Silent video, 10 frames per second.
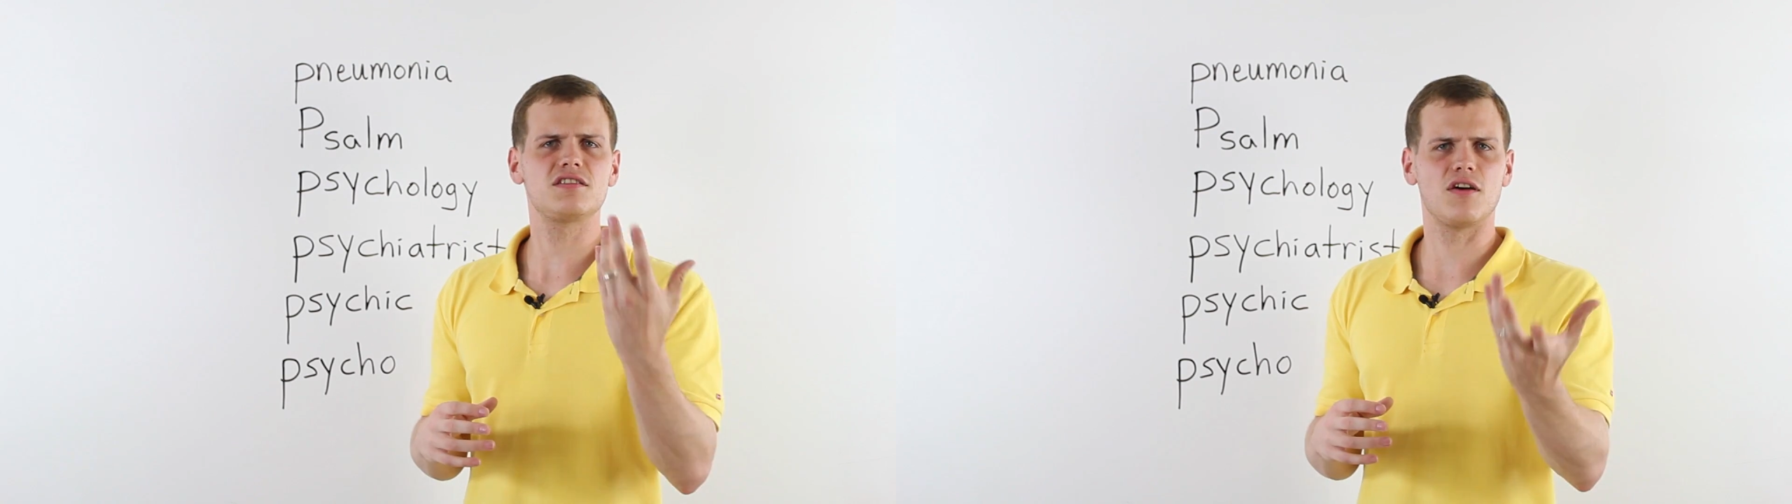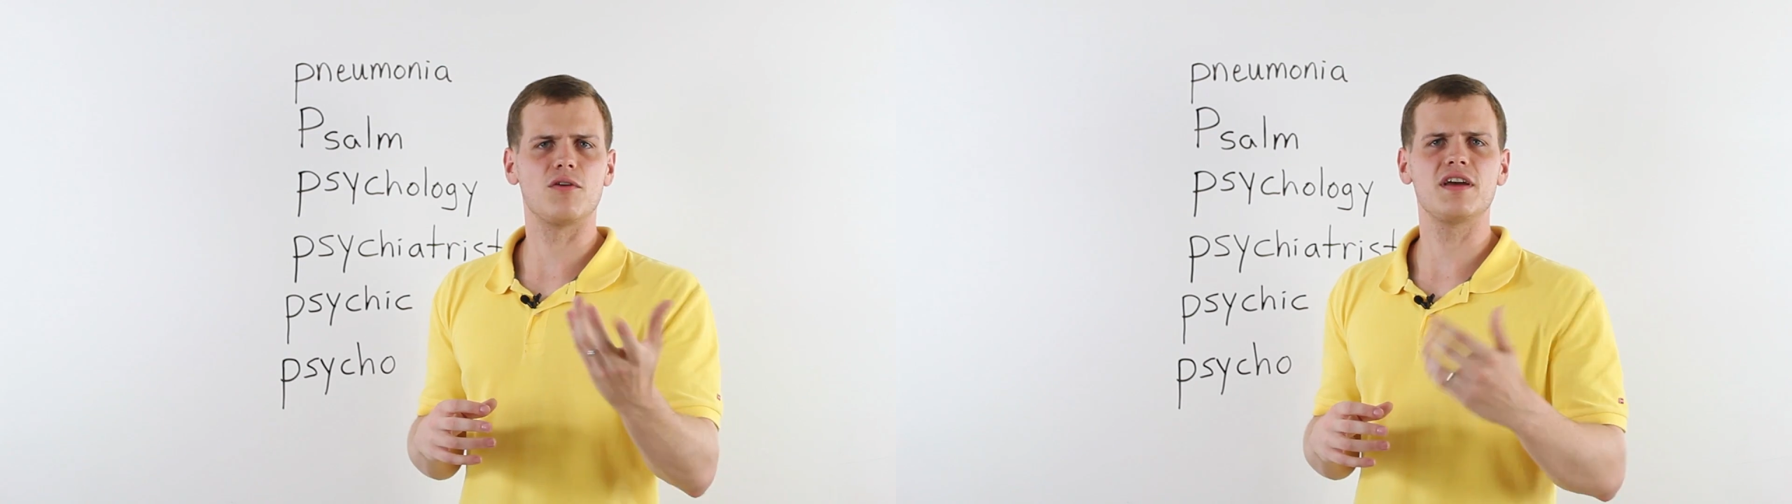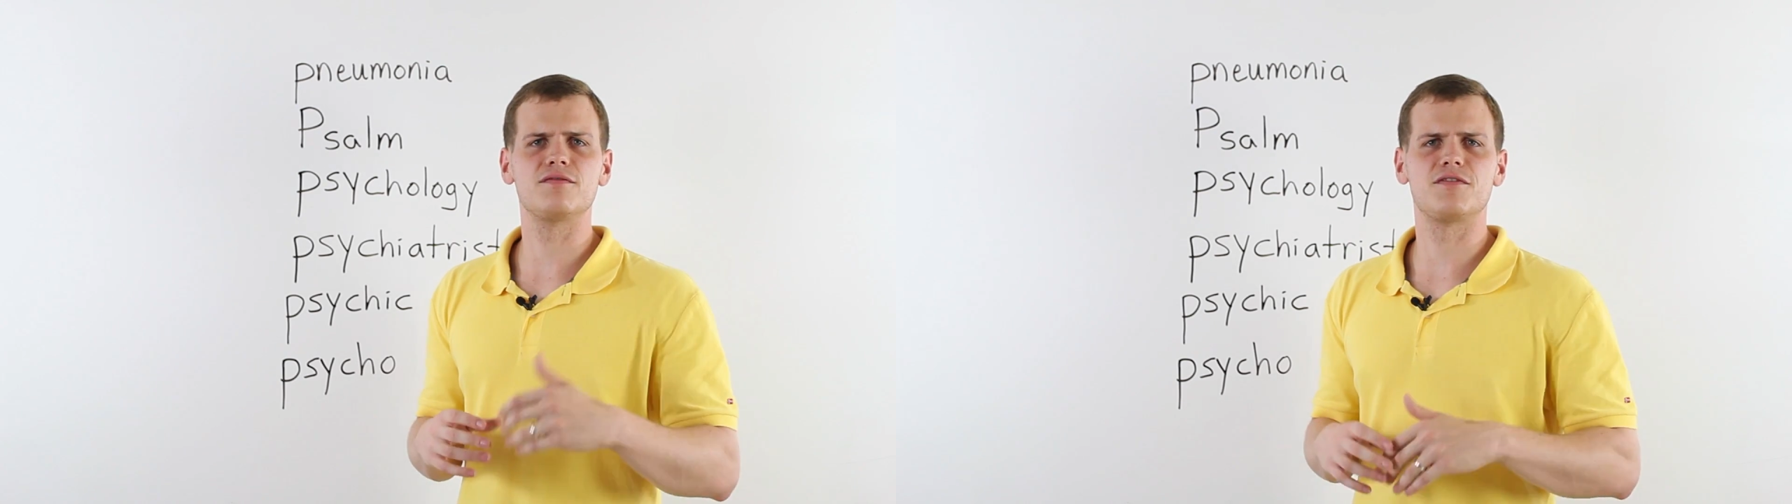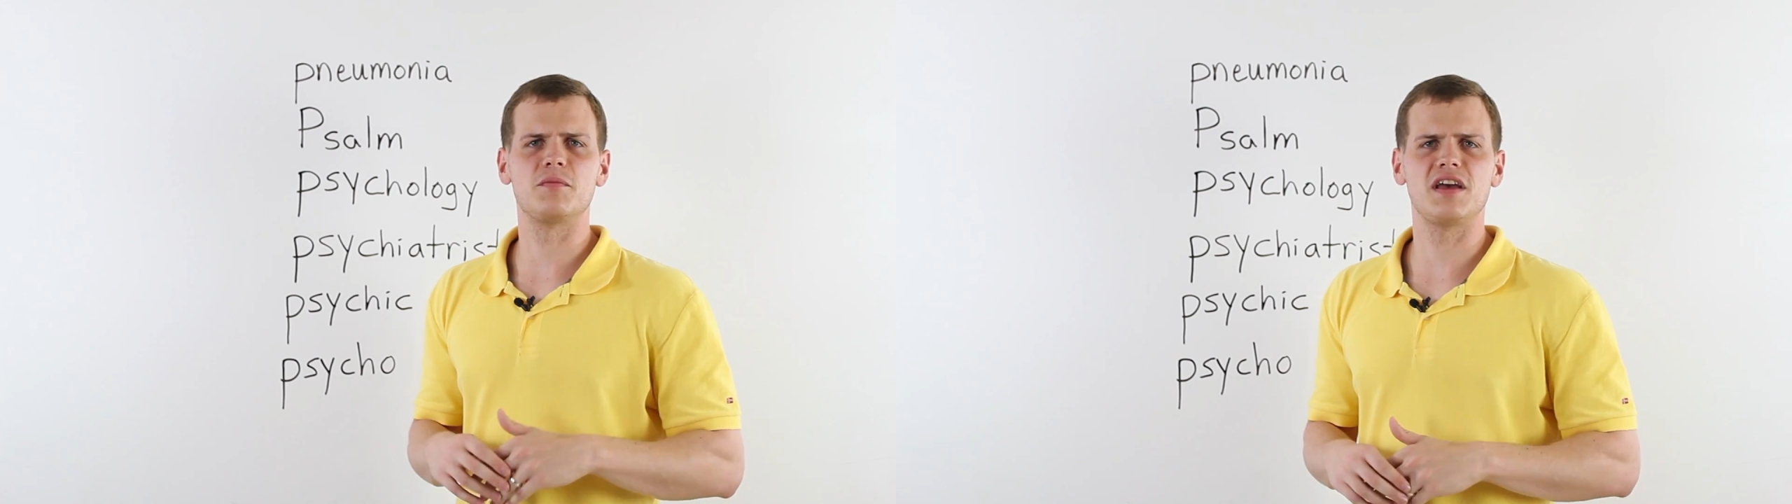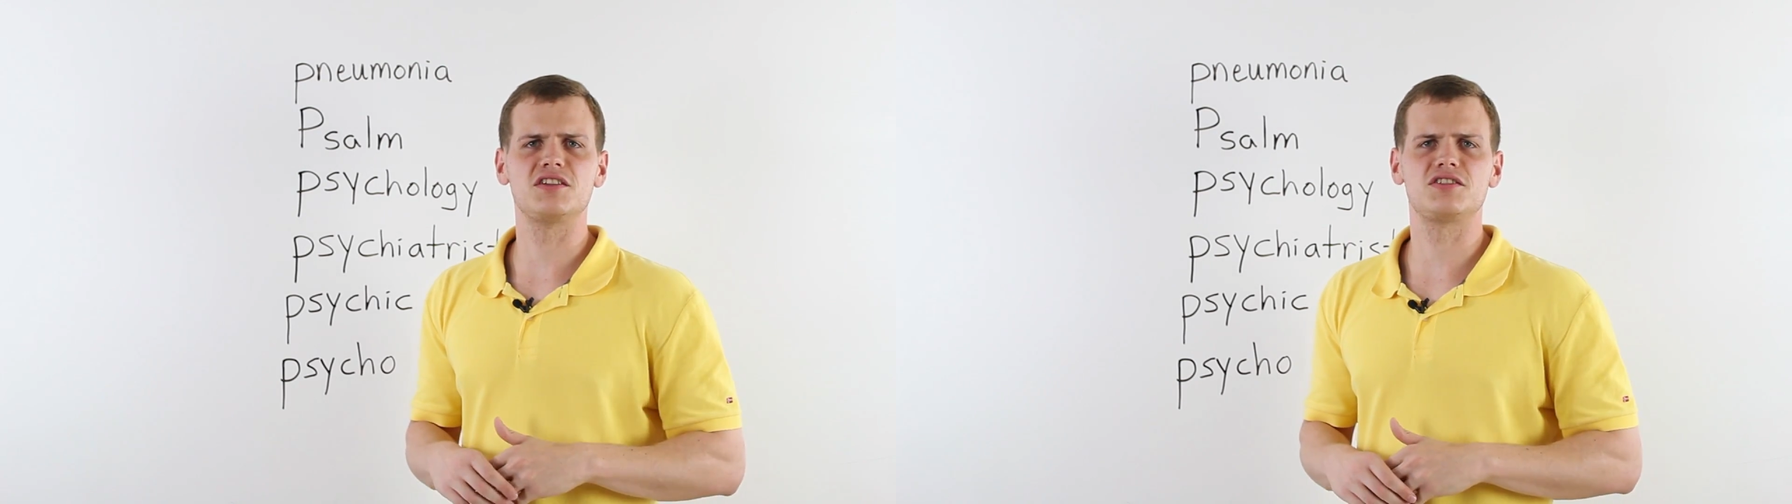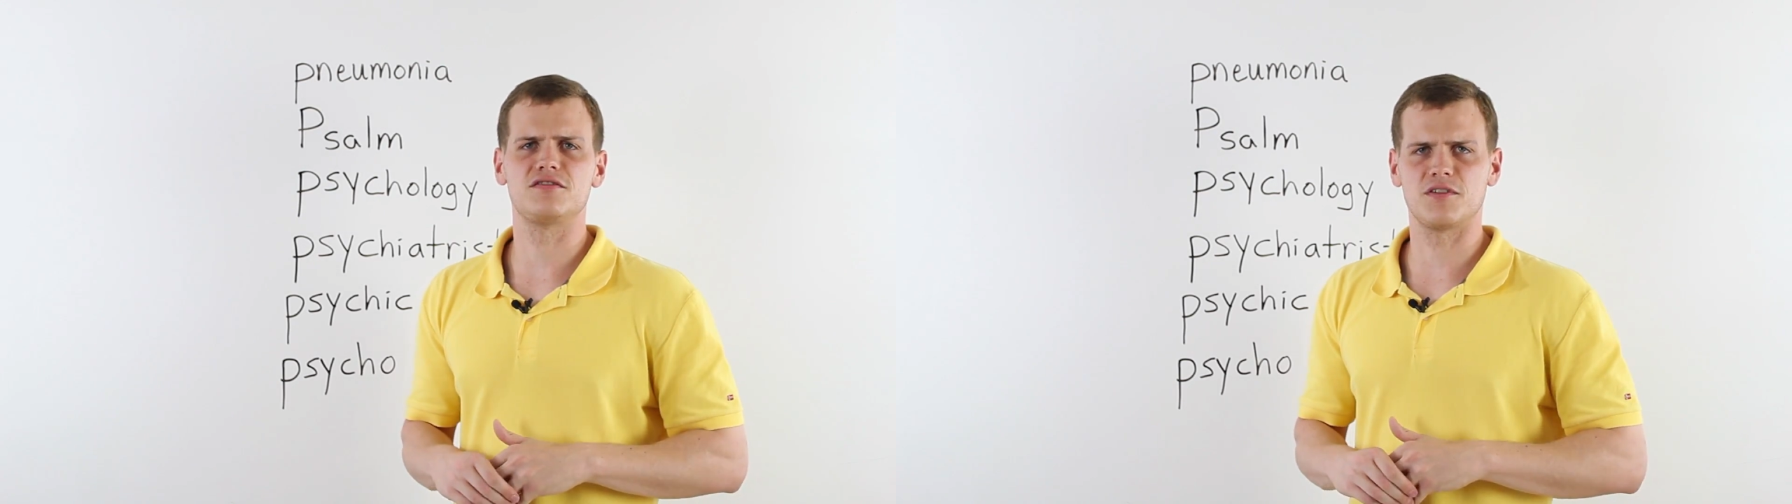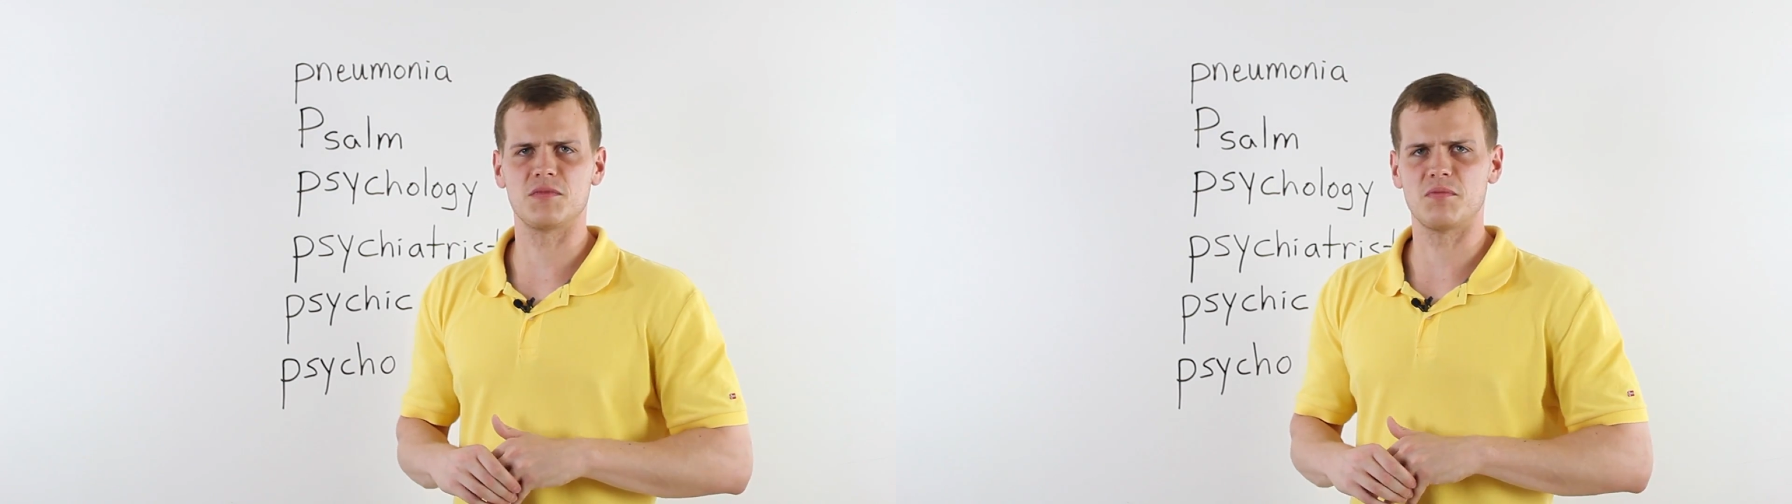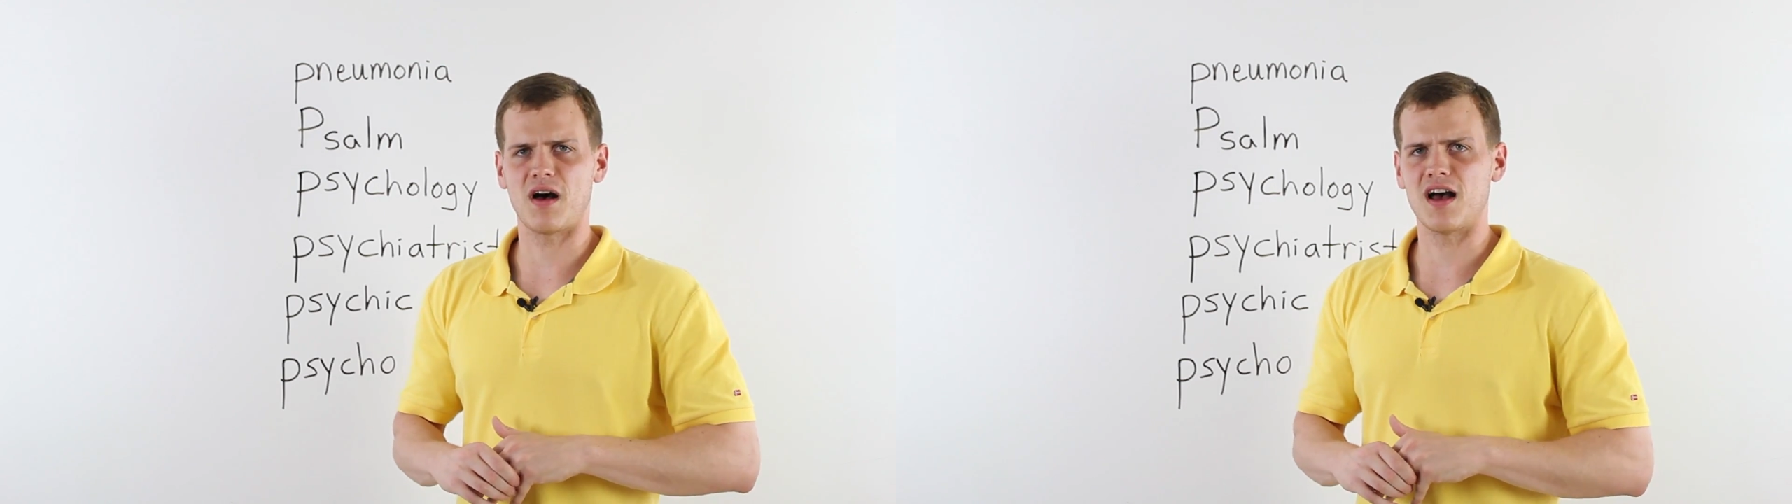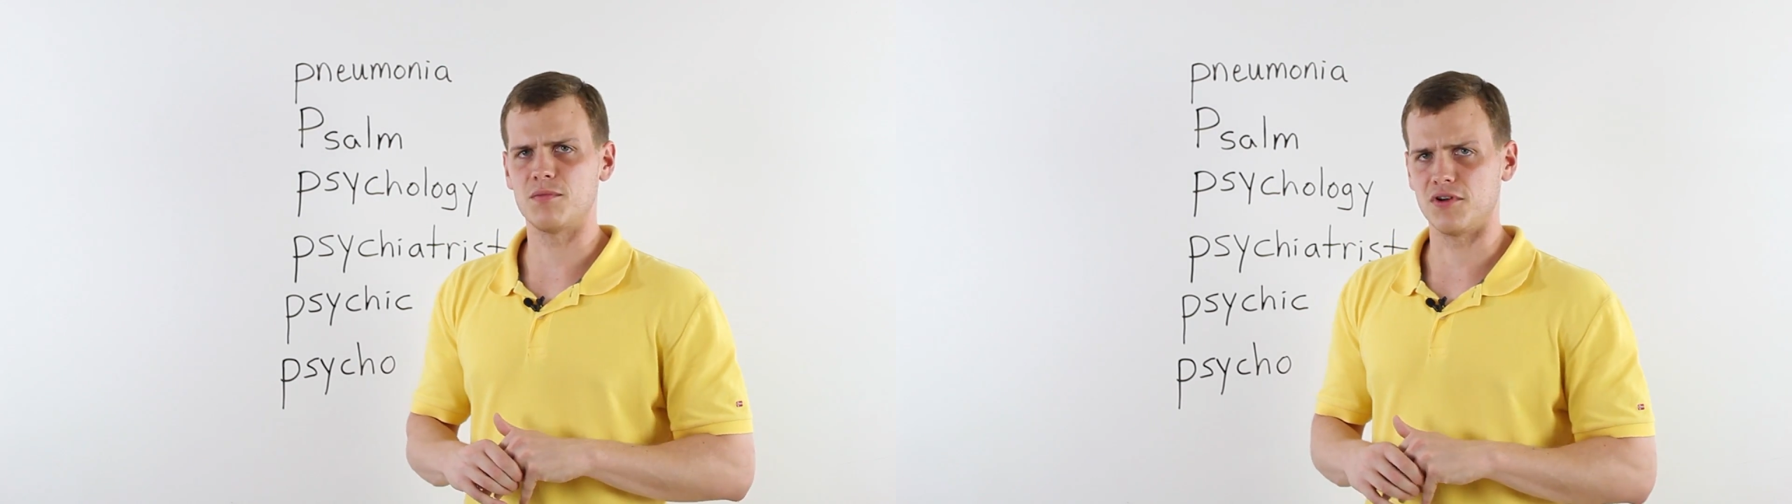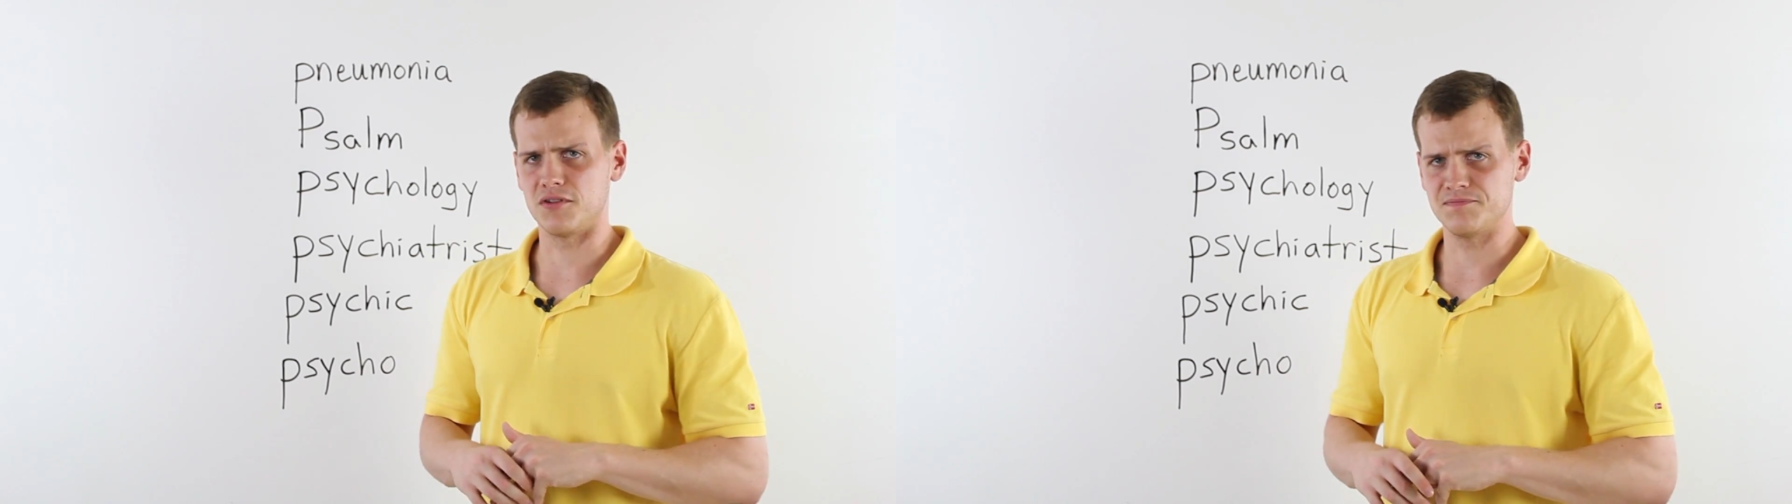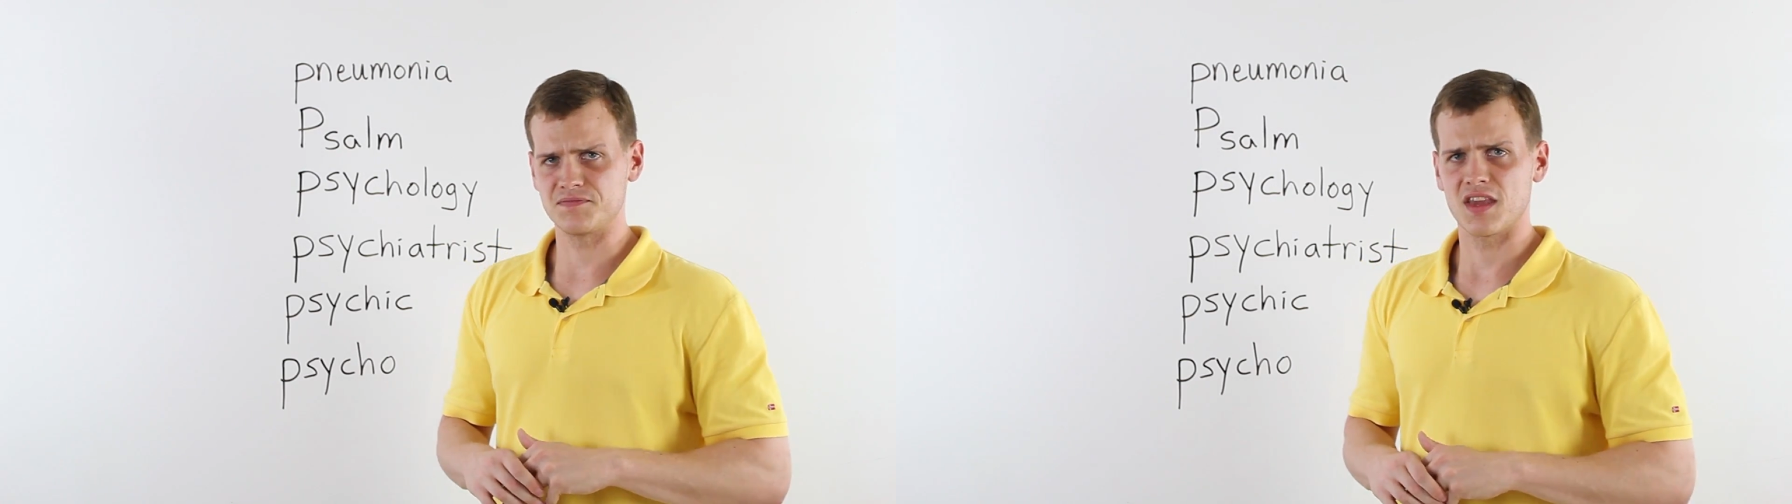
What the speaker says: information from the Bible